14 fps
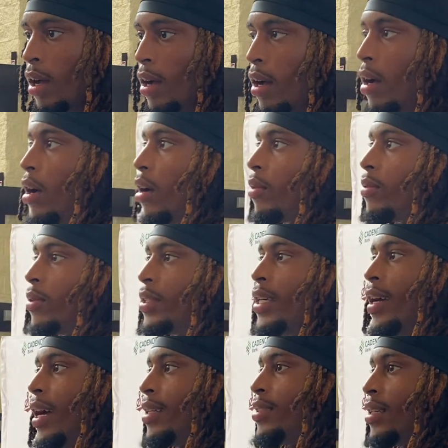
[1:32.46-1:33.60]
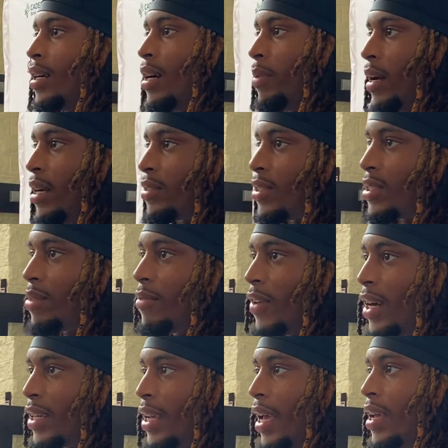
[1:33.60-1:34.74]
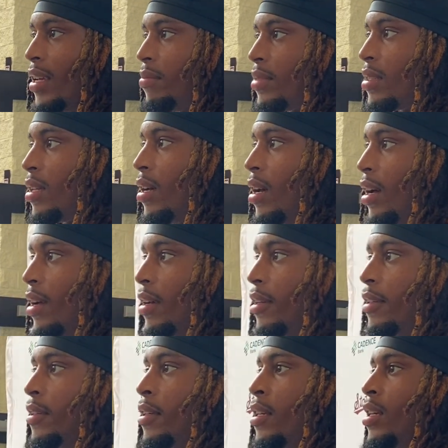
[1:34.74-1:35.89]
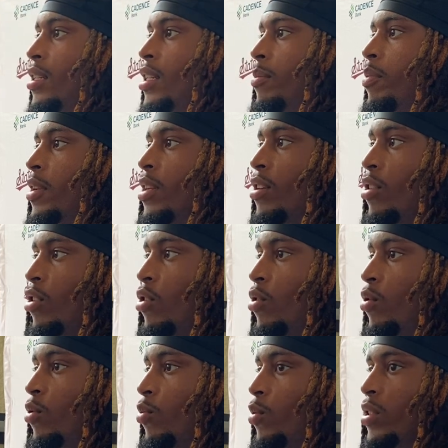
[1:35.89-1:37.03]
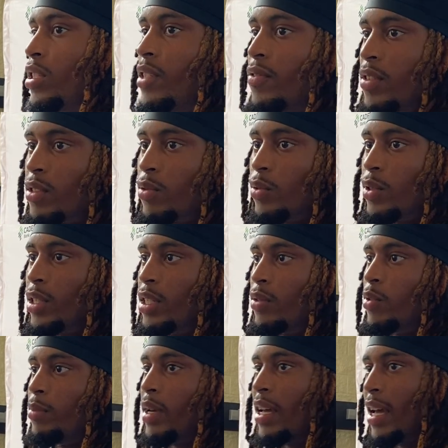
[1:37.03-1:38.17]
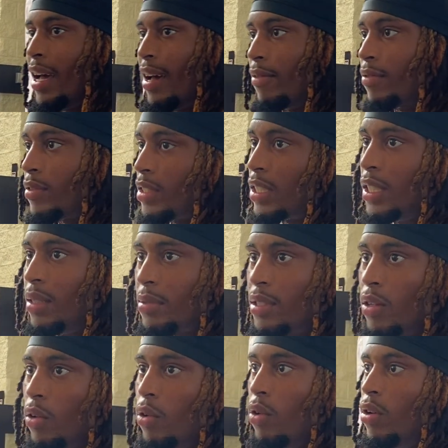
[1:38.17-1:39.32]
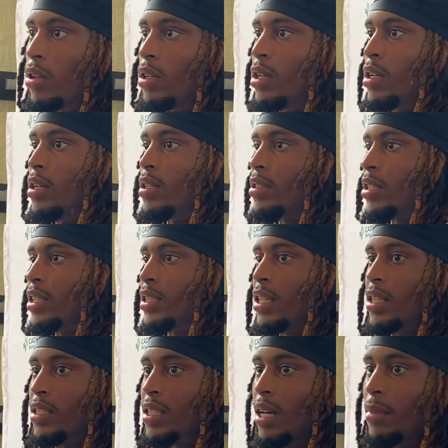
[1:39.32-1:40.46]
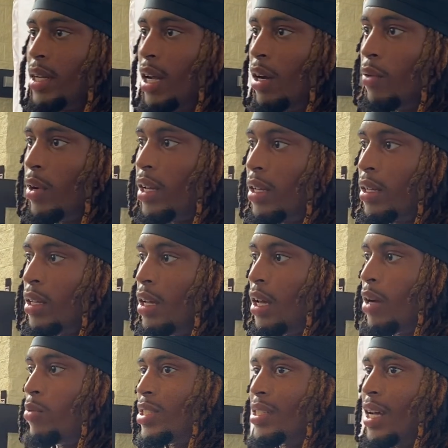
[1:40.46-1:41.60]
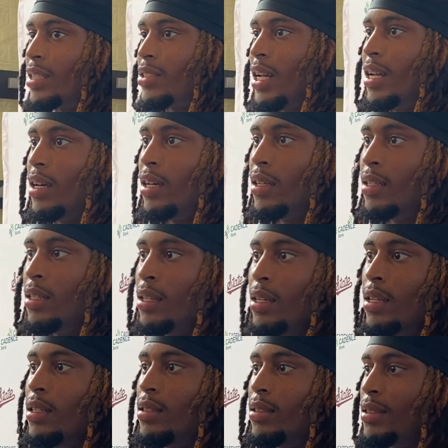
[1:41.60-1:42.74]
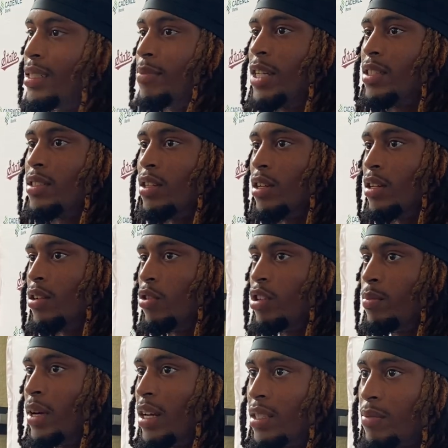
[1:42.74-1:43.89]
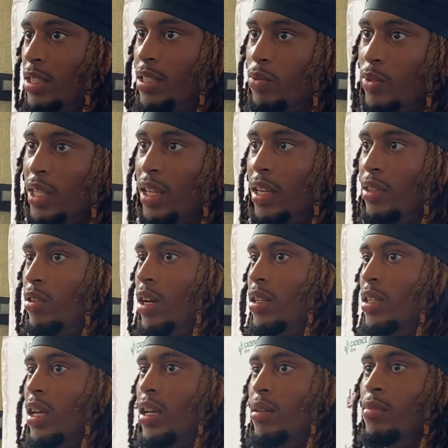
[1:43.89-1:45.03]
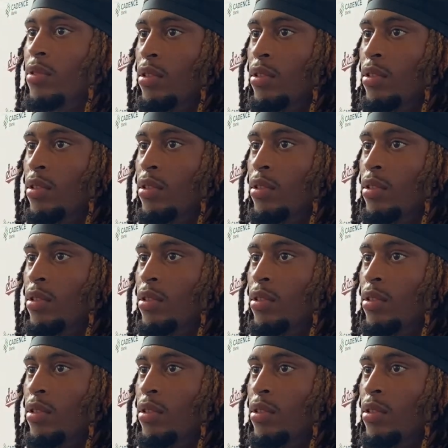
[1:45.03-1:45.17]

Uh, well, yeah, I'd say our pass rush, some of our games, uh, depending on what defense we're in, we may have chips or certain things coming our way. Uh, we just got to try to dismantle the quarterback as much as we can throughout the game.